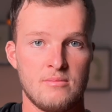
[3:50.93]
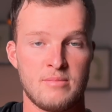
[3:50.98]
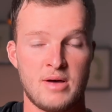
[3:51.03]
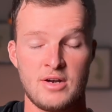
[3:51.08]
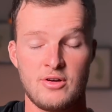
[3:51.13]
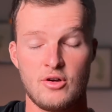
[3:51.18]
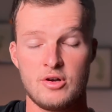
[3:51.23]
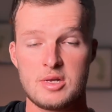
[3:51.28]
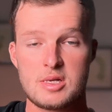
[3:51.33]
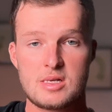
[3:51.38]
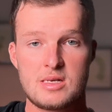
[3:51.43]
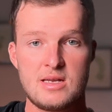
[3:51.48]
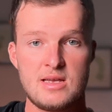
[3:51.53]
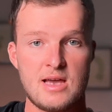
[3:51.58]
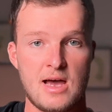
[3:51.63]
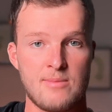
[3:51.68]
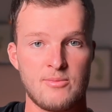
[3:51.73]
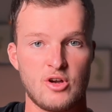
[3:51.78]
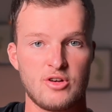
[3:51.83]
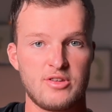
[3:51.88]
But honestly,
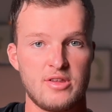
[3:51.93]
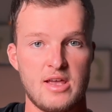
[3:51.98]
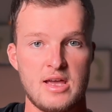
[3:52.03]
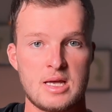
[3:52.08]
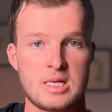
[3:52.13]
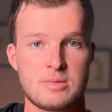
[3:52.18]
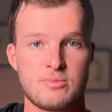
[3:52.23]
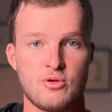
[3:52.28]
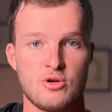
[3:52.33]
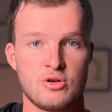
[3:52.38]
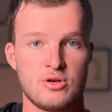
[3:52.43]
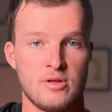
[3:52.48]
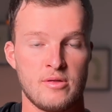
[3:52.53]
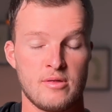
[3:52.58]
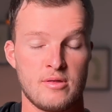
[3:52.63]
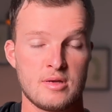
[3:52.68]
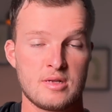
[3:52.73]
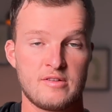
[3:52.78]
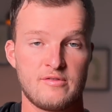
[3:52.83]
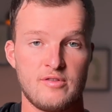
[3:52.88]
I'm not an expert in
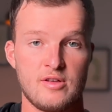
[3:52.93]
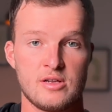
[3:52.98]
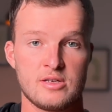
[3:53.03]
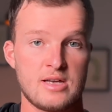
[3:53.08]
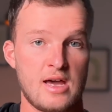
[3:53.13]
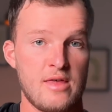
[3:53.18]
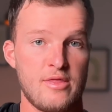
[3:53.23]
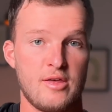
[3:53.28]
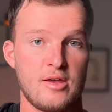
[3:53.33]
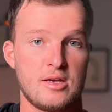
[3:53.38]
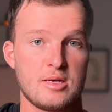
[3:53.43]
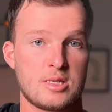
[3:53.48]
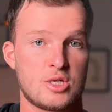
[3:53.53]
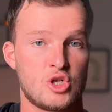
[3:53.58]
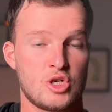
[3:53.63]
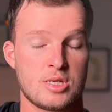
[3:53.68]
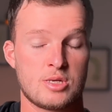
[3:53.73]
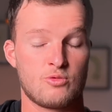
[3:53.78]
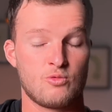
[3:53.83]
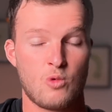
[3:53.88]
this field. I think it's
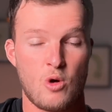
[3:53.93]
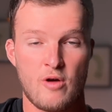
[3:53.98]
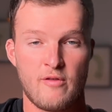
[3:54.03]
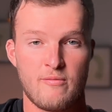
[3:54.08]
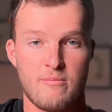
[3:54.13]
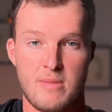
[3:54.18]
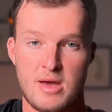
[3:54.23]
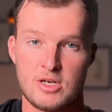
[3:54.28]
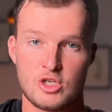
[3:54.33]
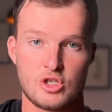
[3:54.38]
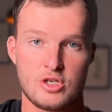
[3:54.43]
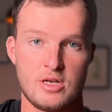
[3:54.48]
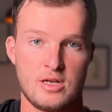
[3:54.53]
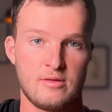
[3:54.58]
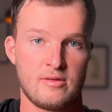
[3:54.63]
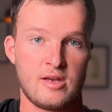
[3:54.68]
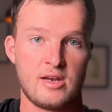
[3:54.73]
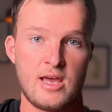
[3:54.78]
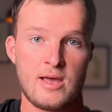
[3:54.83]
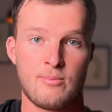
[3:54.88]
just worth mentioning
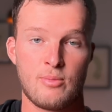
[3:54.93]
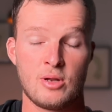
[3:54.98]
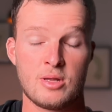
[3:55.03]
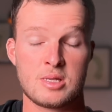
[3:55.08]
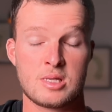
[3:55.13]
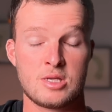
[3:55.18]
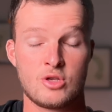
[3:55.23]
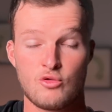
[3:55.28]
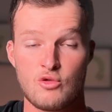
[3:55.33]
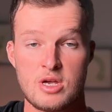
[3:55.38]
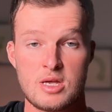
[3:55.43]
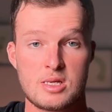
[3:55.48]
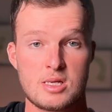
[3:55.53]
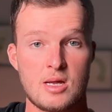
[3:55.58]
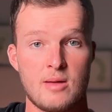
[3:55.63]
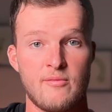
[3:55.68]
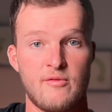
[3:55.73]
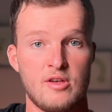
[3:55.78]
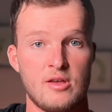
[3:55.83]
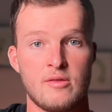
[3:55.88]
that Apple is doing
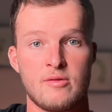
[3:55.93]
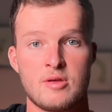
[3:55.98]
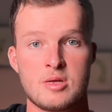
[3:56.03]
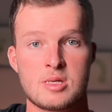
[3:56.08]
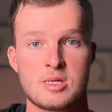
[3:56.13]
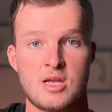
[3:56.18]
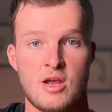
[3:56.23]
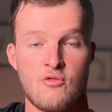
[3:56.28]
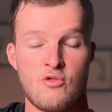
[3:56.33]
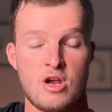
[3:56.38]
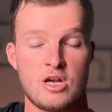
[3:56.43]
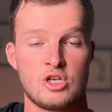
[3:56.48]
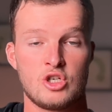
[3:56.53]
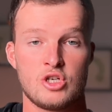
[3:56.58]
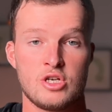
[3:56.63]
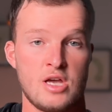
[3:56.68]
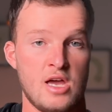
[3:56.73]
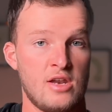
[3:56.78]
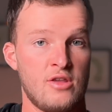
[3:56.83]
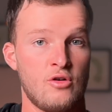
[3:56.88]
something in this
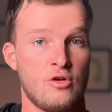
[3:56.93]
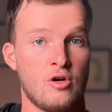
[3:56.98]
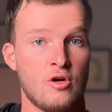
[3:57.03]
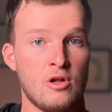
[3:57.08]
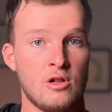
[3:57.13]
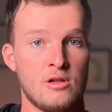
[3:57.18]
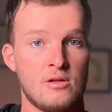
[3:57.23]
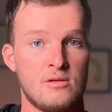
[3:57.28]
direction at all.